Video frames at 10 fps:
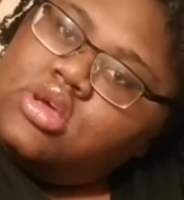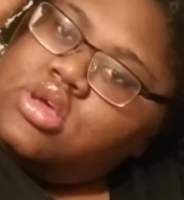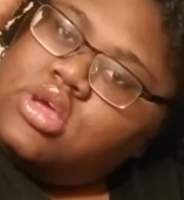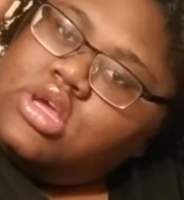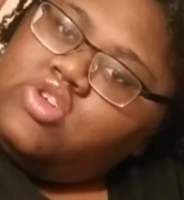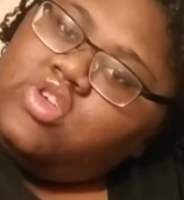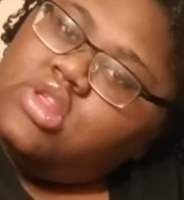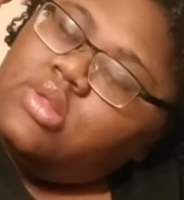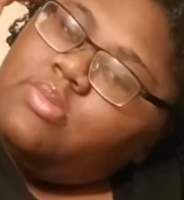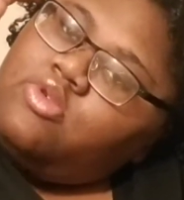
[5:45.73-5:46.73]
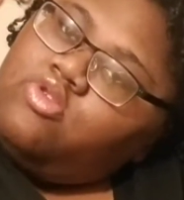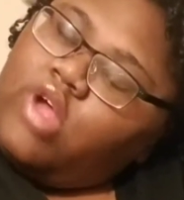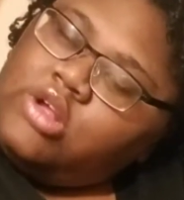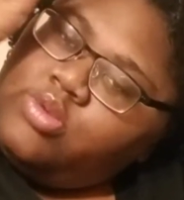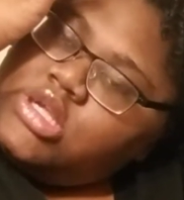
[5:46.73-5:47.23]
and just smooth.
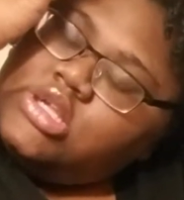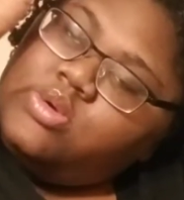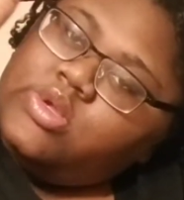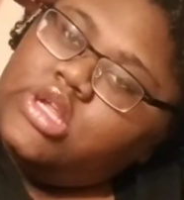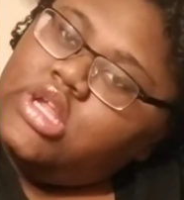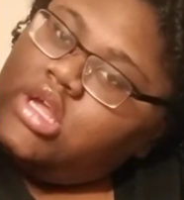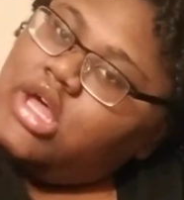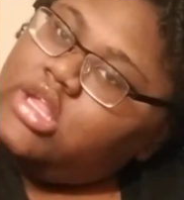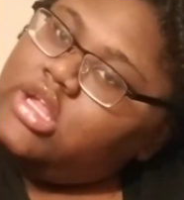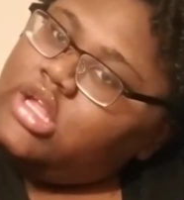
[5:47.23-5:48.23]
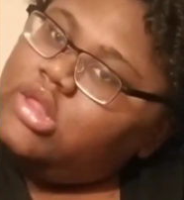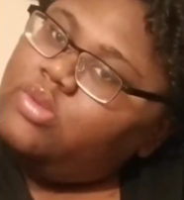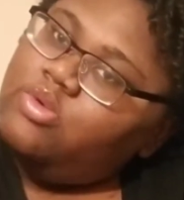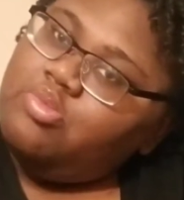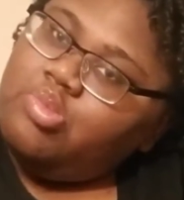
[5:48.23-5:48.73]
I don't really do anything other than
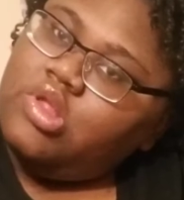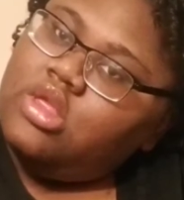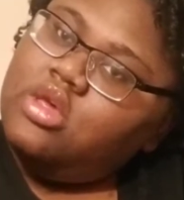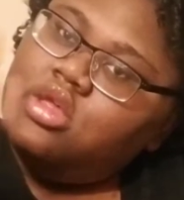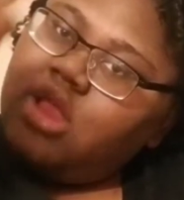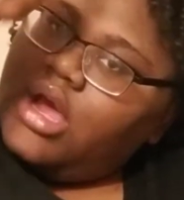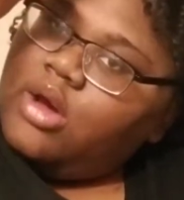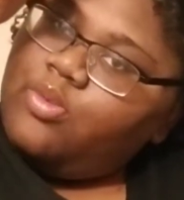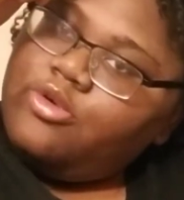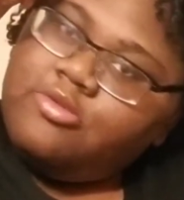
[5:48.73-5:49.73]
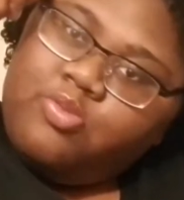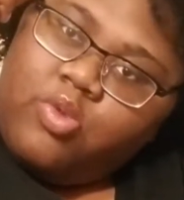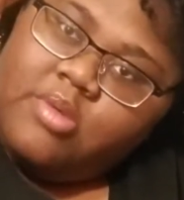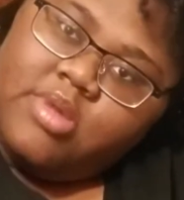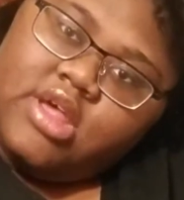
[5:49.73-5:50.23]
swoops, like a real
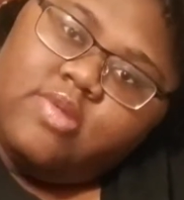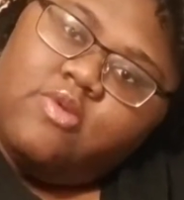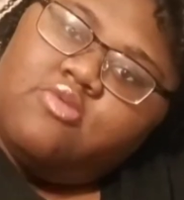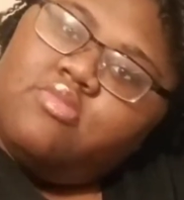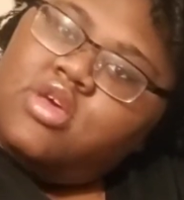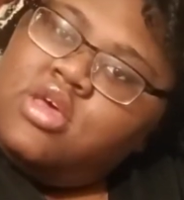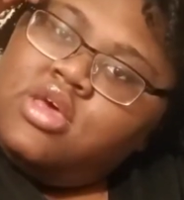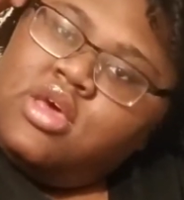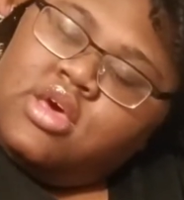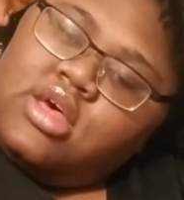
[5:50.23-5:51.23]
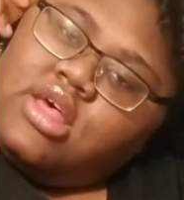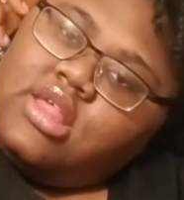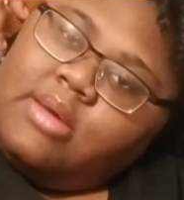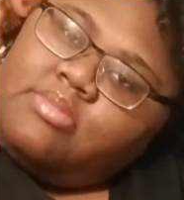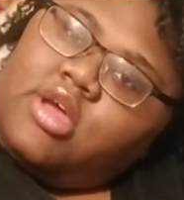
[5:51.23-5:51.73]
one big swoop,
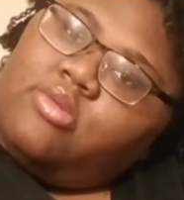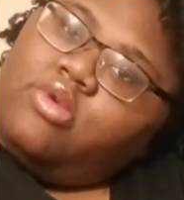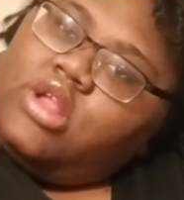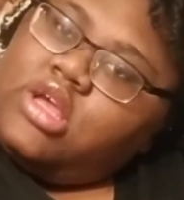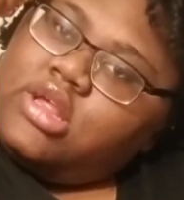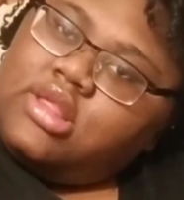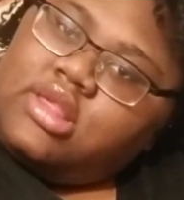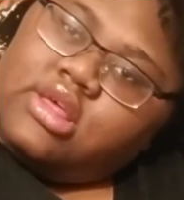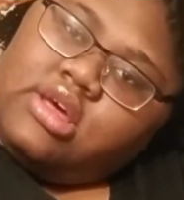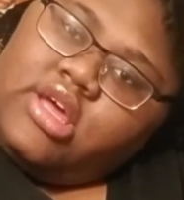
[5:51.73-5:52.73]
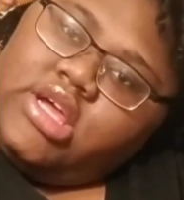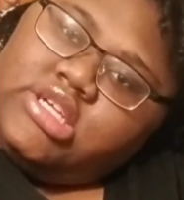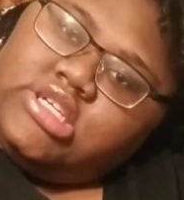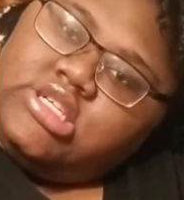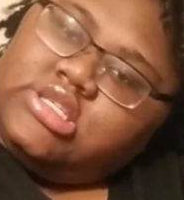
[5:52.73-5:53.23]
because I'm not really into
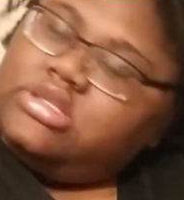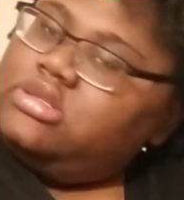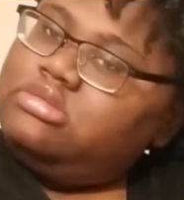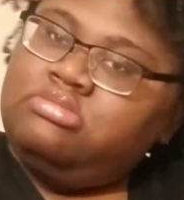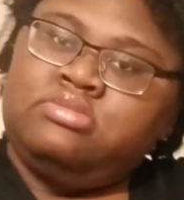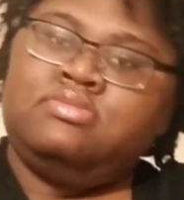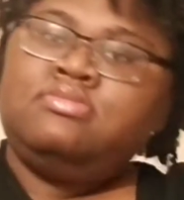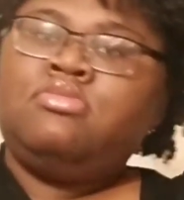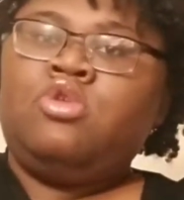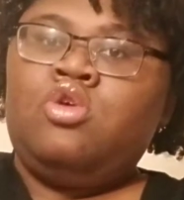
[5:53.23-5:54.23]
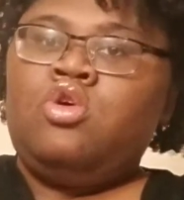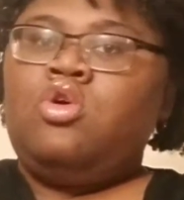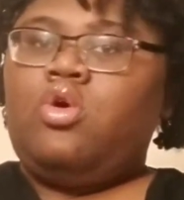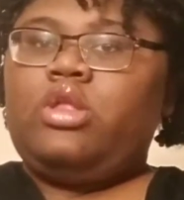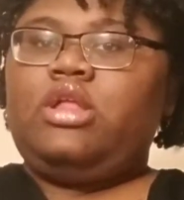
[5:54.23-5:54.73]
edges and
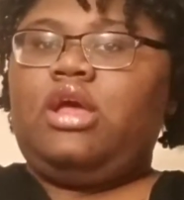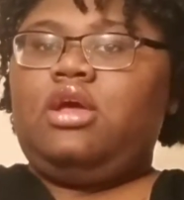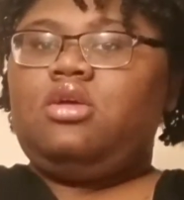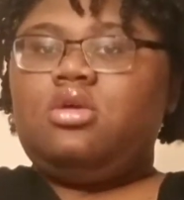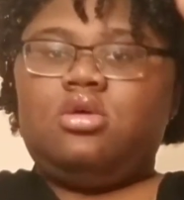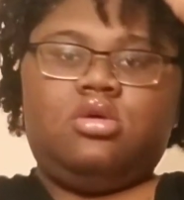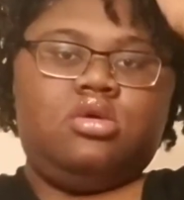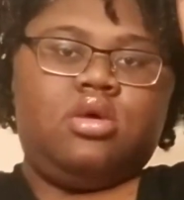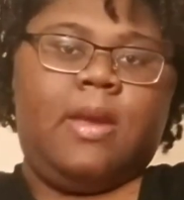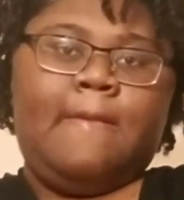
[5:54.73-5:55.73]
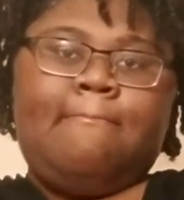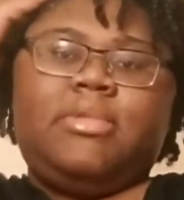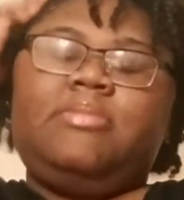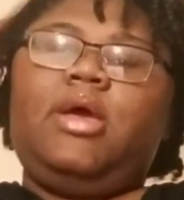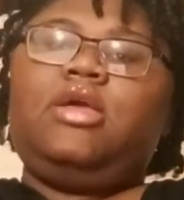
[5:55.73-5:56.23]
all of that,
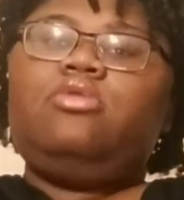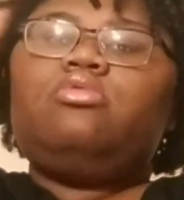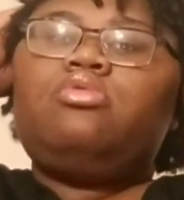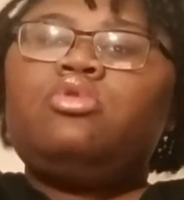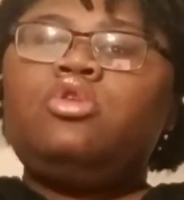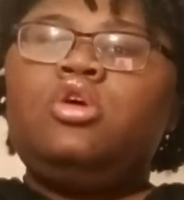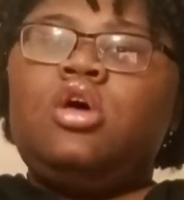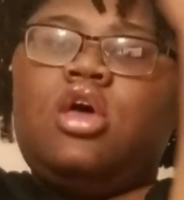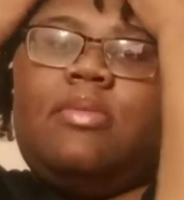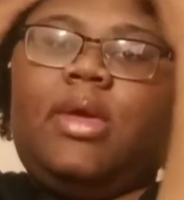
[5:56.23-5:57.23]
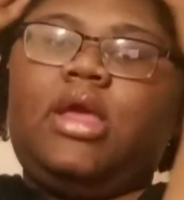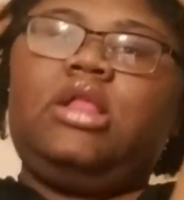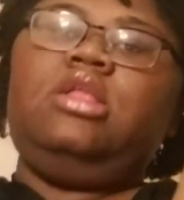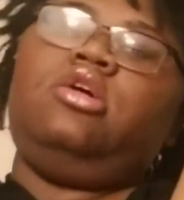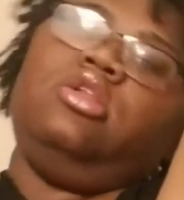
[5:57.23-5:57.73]
but to make it
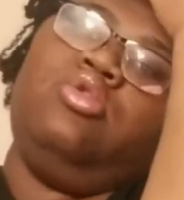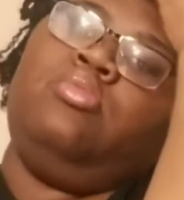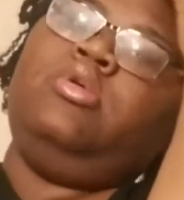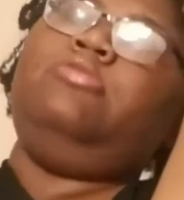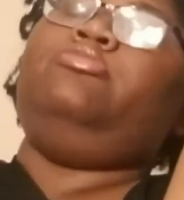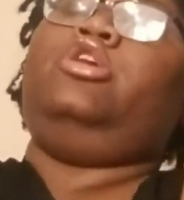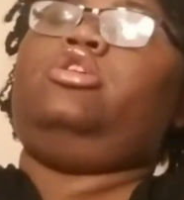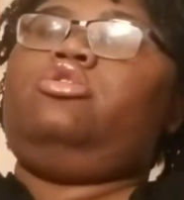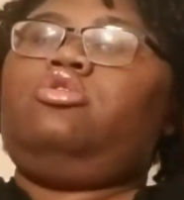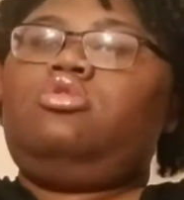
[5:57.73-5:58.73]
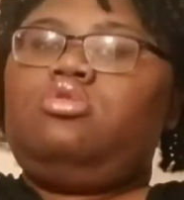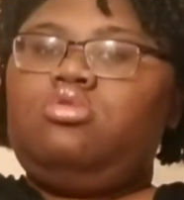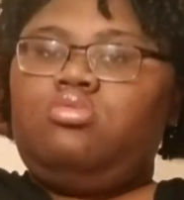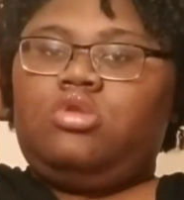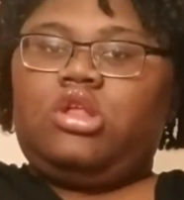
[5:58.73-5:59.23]
look a little bit neater
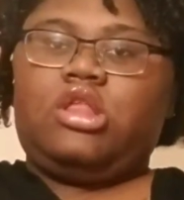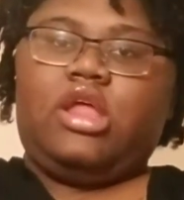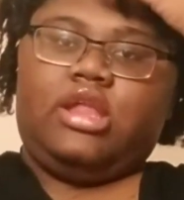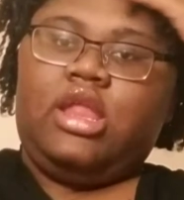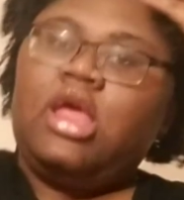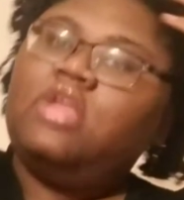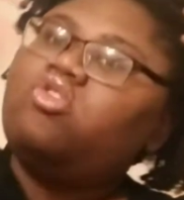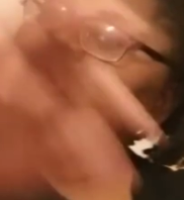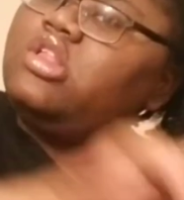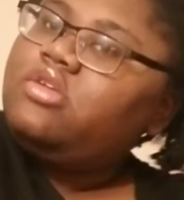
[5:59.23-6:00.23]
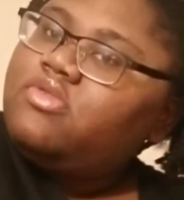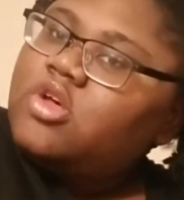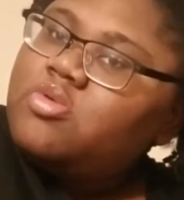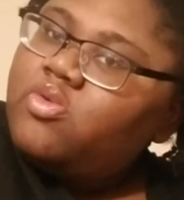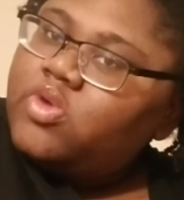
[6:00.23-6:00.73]
when it's like that, and just lift
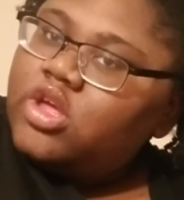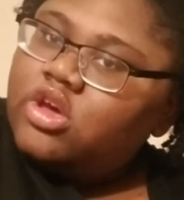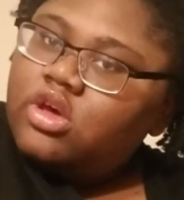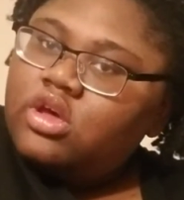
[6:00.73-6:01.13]
up over here.